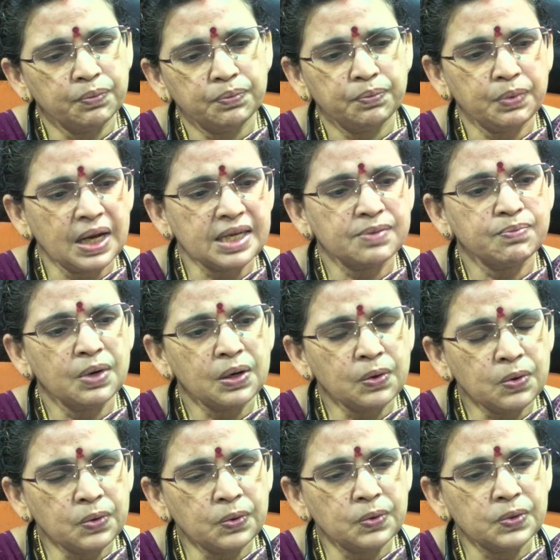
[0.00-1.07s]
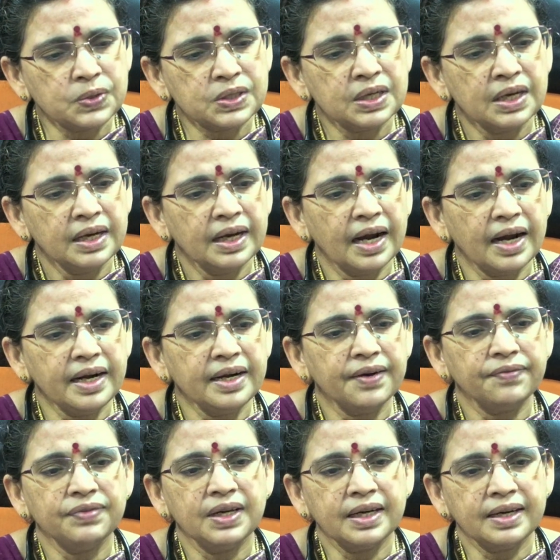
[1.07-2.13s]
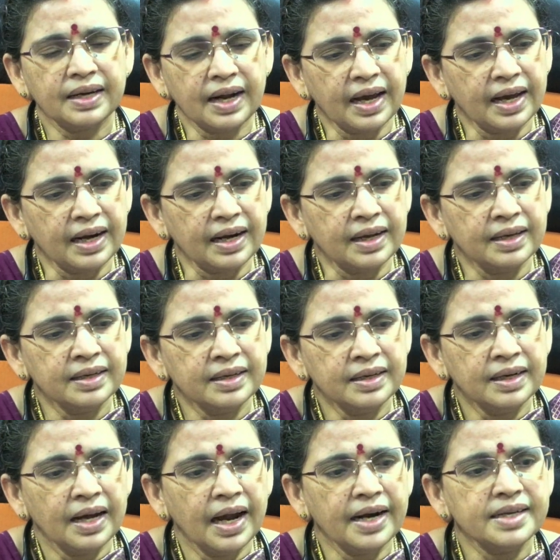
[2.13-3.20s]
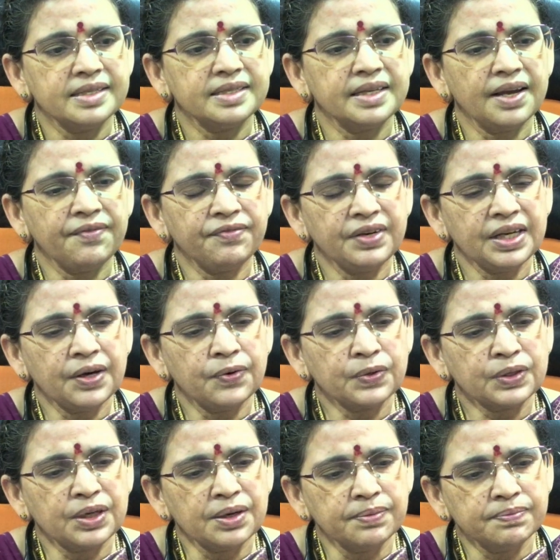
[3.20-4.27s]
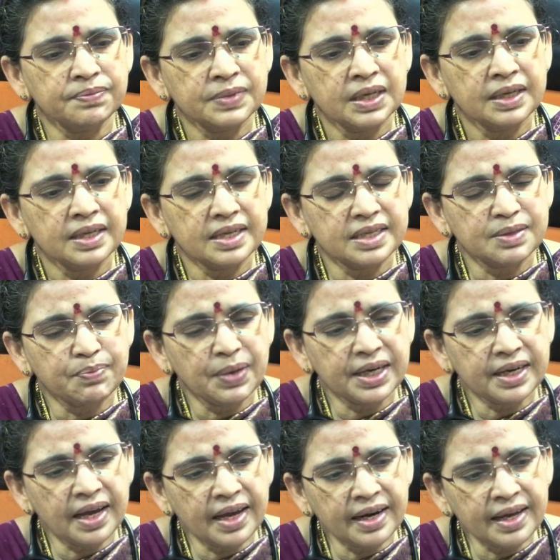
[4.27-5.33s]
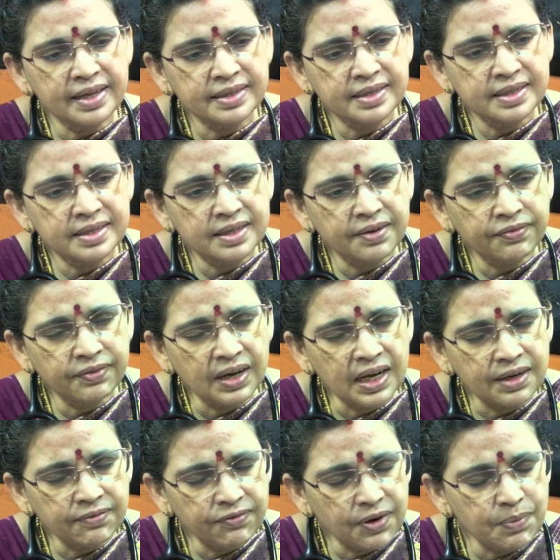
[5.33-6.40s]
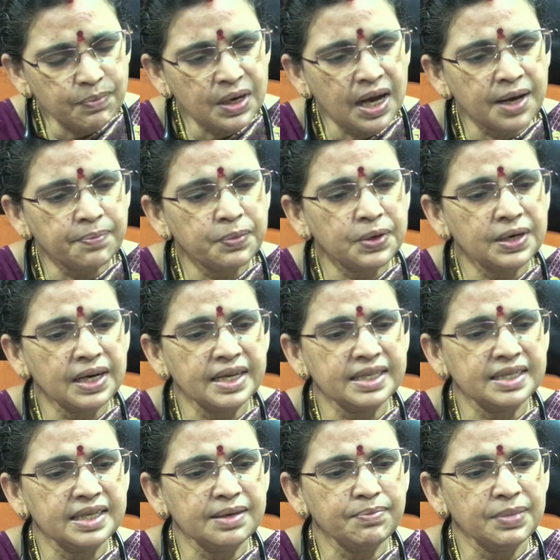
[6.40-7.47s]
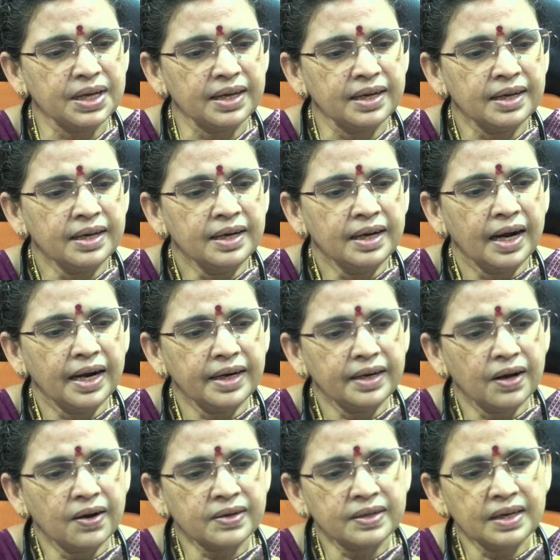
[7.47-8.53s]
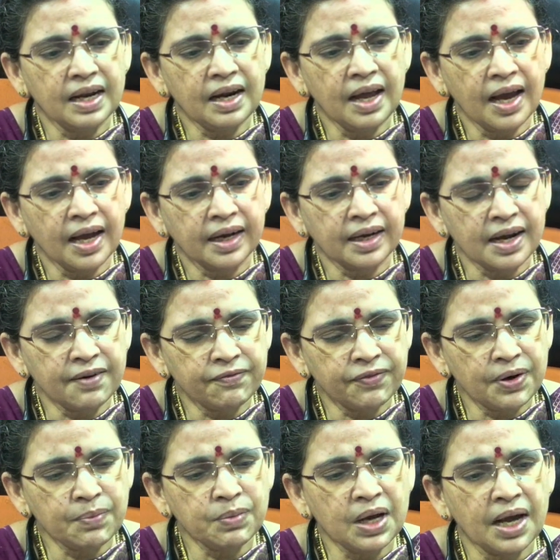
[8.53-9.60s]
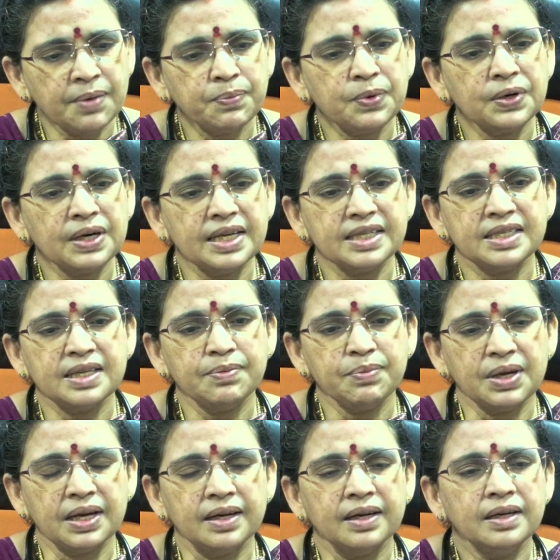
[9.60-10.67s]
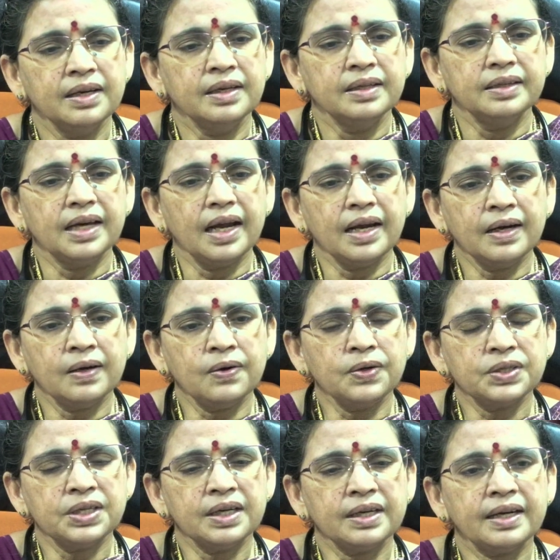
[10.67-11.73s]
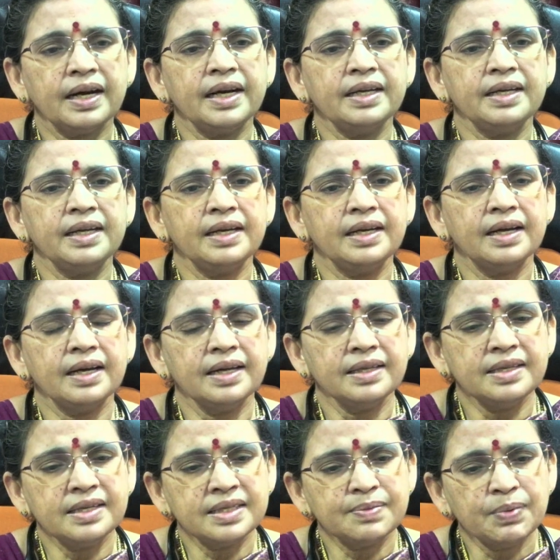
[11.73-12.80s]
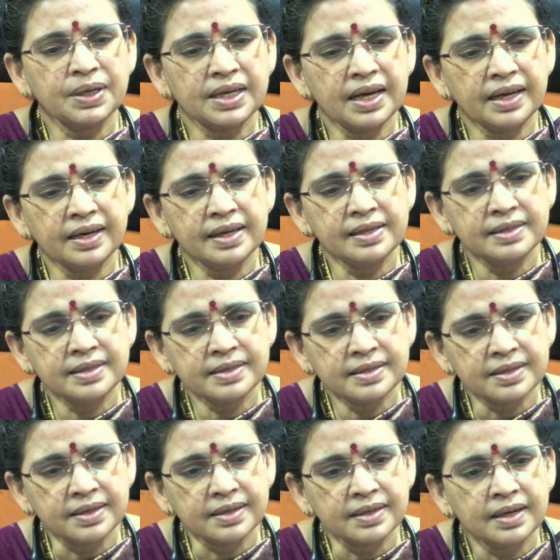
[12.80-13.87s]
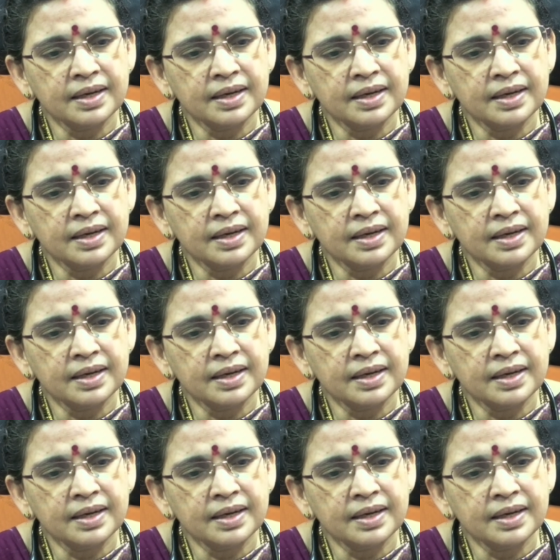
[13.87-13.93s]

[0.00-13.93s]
plasma glucose end of the trial. And safety outcome is meta-analysis of confirmed hypoglycemia and non-confirmed hypoglycemia. The inclusion criteria in this meta-analysis are